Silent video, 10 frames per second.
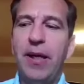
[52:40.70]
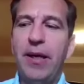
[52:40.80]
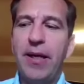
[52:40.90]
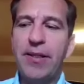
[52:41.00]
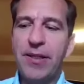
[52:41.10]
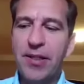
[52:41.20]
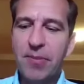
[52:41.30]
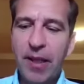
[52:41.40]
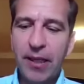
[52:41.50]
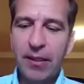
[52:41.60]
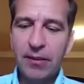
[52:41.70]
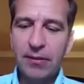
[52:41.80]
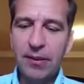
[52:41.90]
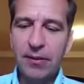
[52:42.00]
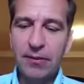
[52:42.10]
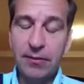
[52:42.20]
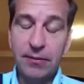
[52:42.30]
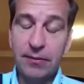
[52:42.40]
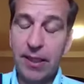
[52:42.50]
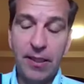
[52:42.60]
as I explained, uh, the, the,
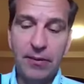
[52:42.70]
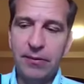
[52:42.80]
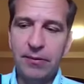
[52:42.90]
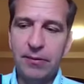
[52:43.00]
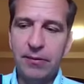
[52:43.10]
yeah, the,